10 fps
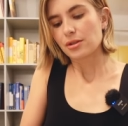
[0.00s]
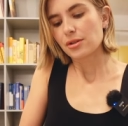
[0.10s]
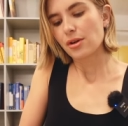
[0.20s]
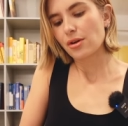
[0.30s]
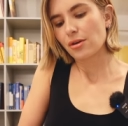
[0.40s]

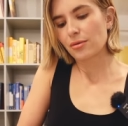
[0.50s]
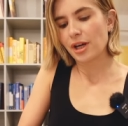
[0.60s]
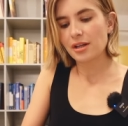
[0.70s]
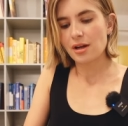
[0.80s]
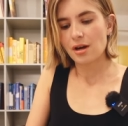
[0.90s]
So
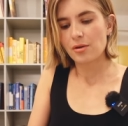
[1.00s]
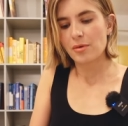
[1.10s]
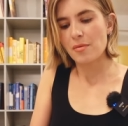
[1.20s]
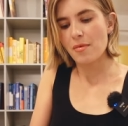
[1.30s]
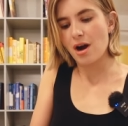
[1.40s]
right now
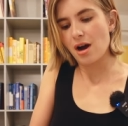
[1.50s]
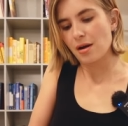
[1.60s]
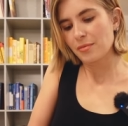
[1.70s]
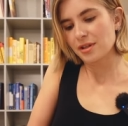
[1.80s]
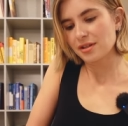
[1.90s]
my
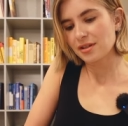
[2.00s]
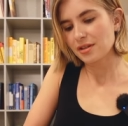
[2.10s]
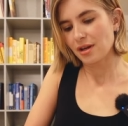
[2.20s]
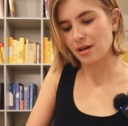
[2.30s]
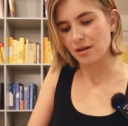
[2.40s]
mom is in
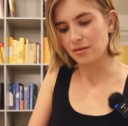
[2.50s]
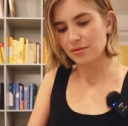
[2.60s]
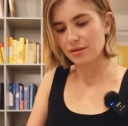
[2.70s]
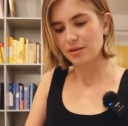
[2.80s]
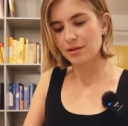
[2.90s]

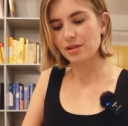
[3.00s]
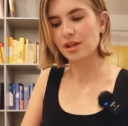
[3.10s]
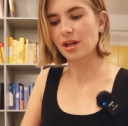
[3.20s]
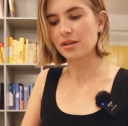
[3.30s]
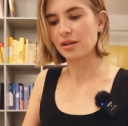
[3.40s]
town. She
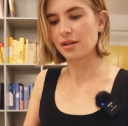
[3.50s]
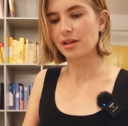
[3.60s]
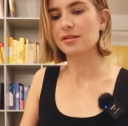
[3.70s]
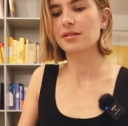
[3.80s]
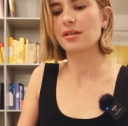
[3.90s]
got here
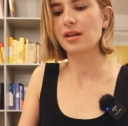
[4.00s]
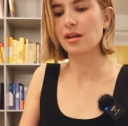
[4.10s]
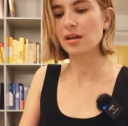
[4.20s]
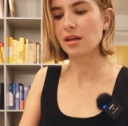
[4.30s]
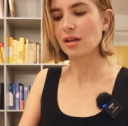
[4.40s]

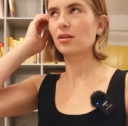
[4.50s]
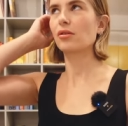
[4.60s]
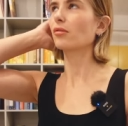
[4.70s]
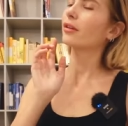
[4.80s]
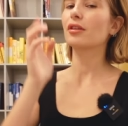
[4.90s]
yesterday,
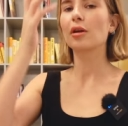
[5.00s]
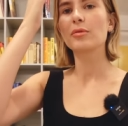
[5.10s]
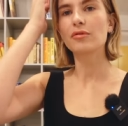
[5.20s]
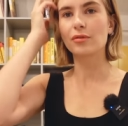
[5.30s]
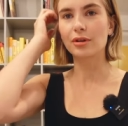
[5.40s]
no, the day
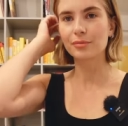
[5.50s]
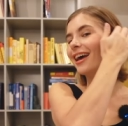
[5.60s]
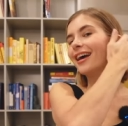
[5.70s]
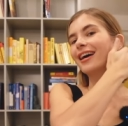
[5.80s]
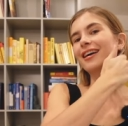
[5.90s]
before.
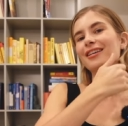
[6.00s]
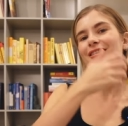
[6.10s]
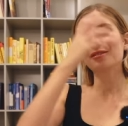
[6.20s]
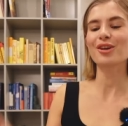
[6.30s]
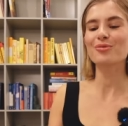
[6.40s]

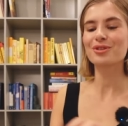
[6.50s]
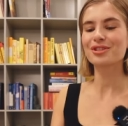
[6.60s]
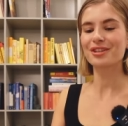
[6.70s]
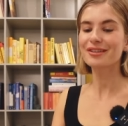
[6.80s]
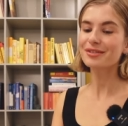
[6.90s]
And it
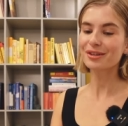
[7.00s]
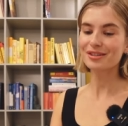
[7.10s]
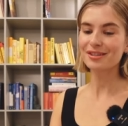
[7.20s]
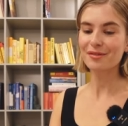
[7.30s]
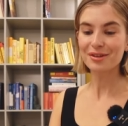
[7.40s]
was just her
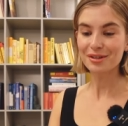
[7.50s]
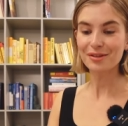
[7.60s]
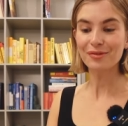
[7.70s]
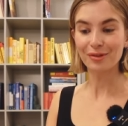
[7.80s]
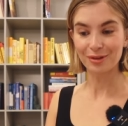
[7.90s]

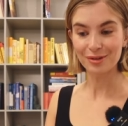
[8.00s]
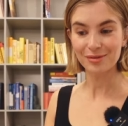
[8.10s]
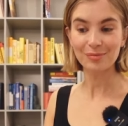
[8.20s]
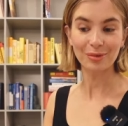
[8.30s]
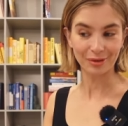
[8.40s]

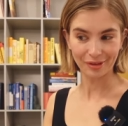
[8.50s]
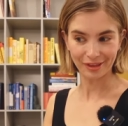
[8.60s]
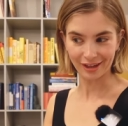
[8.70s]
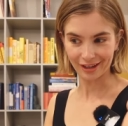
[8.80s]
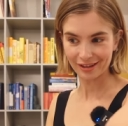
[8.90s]
71st
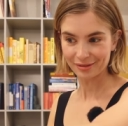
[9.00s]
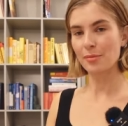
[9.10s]
birthday.